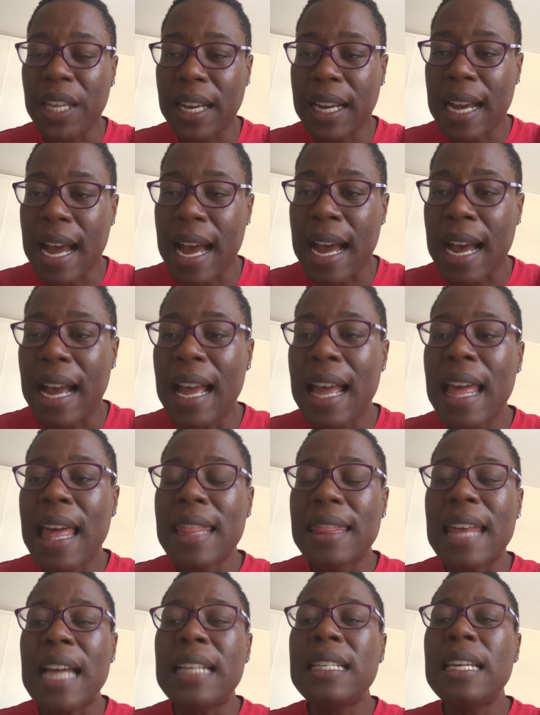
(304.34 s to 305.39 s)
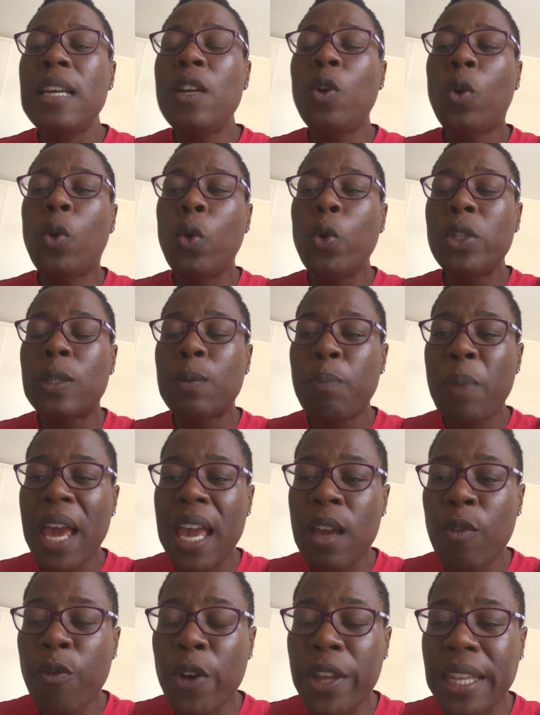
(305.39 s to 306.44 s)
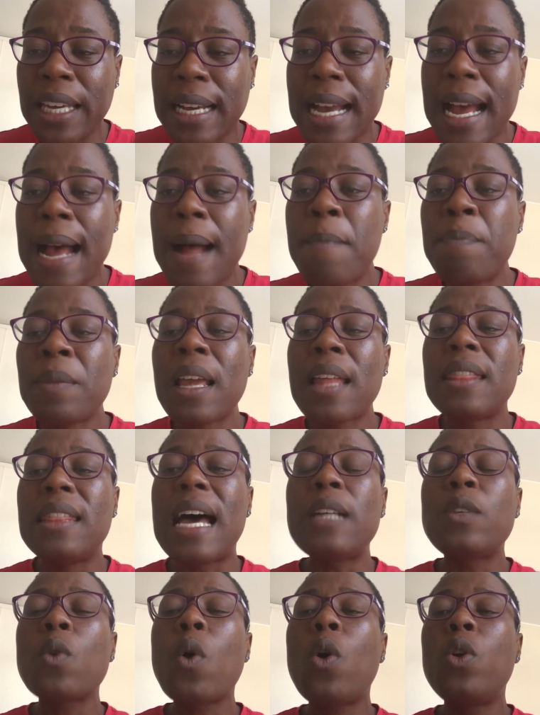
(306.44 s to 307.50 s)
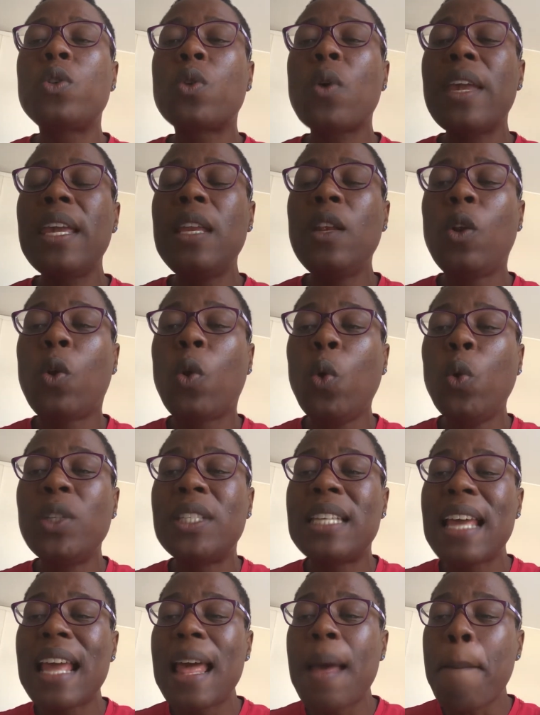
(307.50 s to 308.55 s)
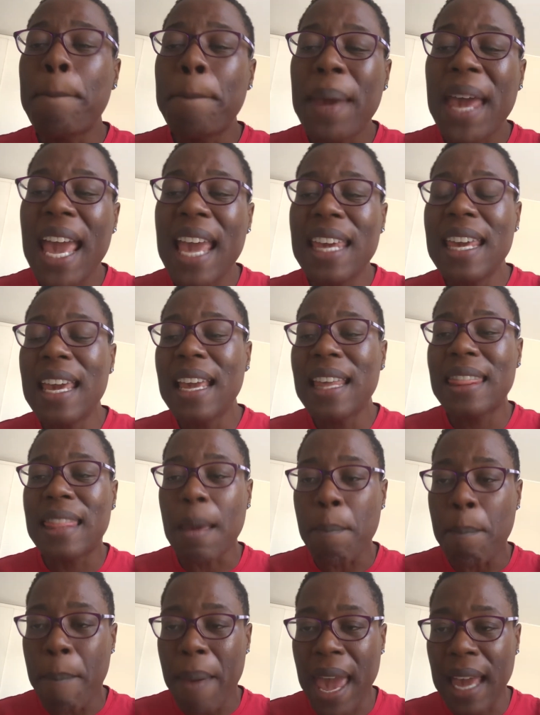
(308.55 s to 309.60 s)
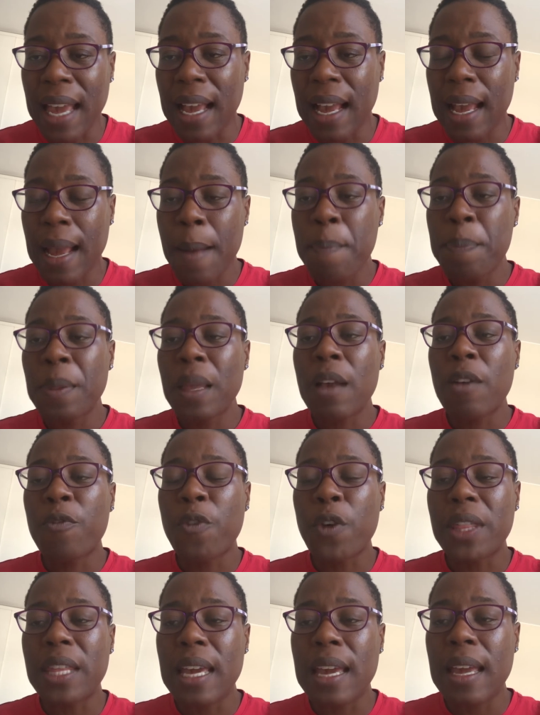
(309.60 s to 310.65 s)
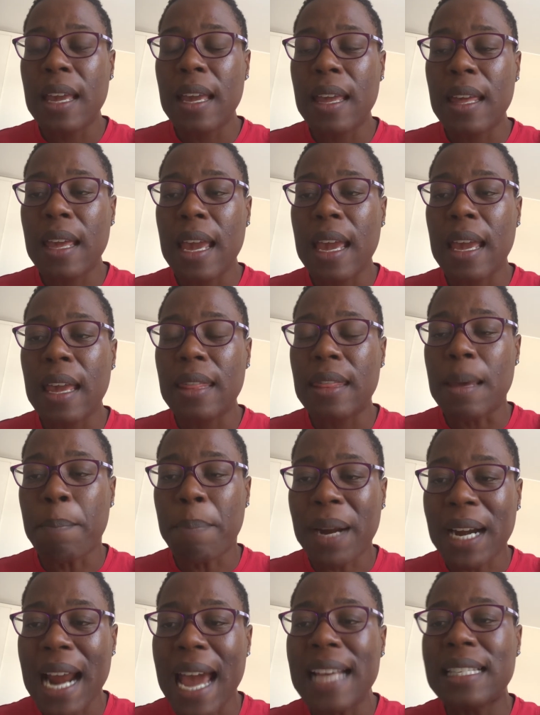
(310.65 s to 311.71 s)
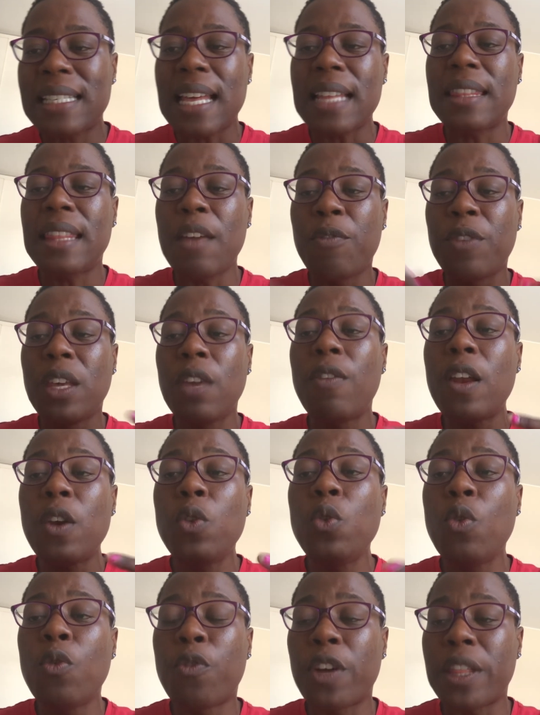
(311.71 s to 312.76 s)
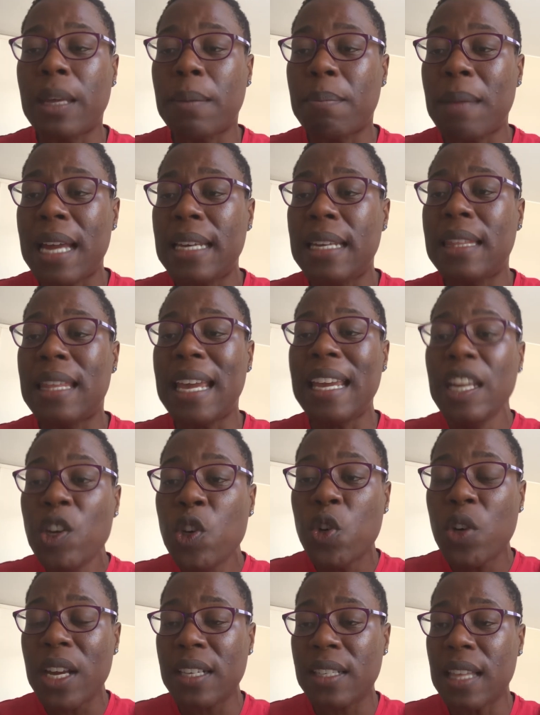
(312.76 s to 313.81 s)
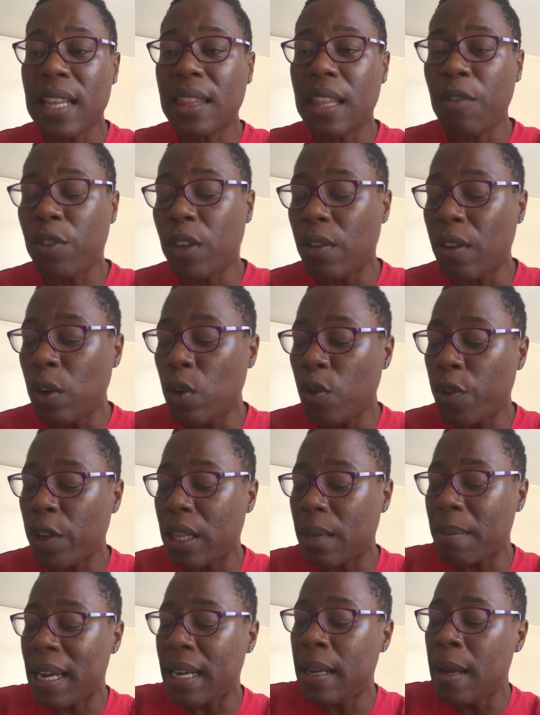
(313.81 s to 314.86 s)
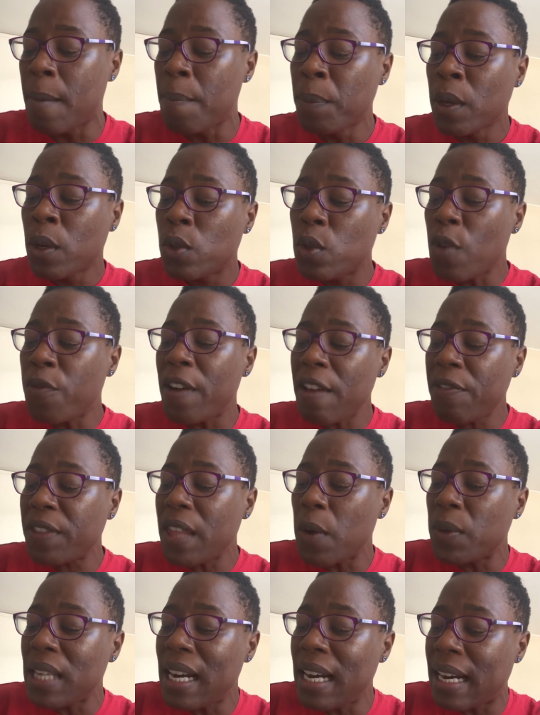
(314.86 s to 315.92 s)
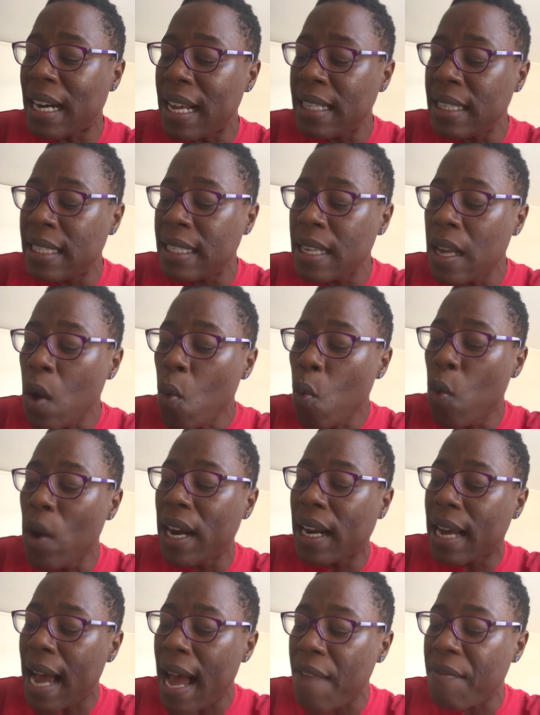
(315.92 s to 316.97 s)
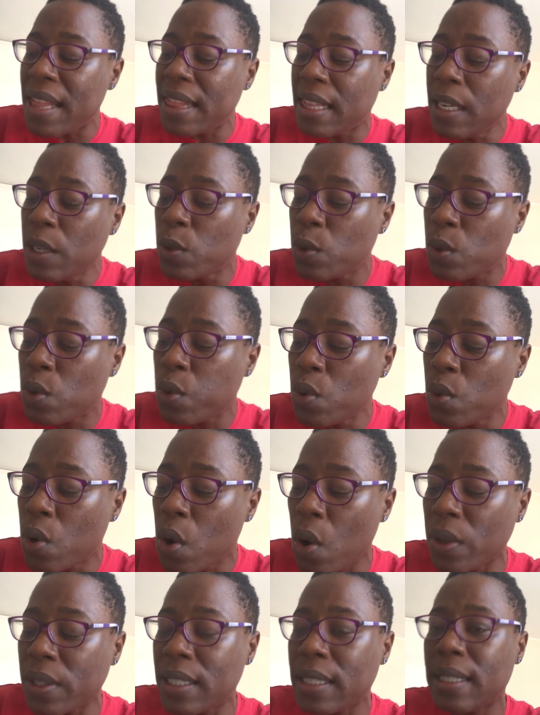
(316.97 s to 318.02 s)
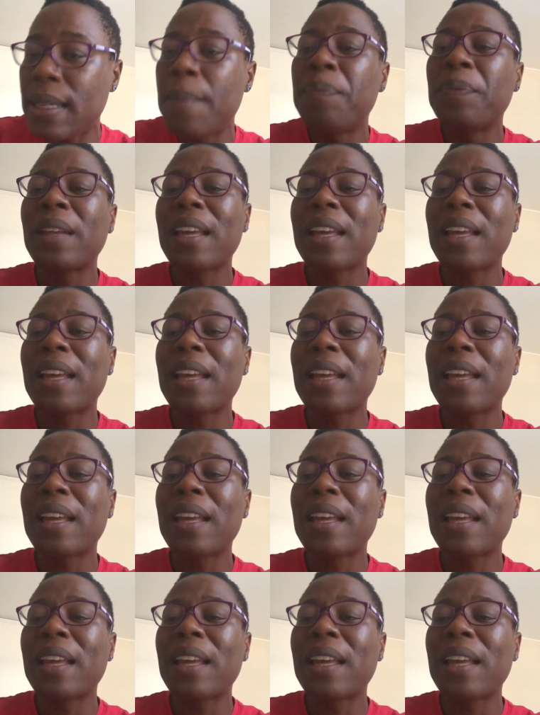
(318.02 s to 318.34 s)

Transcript: car. That includes paying for the car. That also includes paying the bank for the price that they've given you for the money, the interest that they've given you for the money. So 5,000 rands will cover these two costs.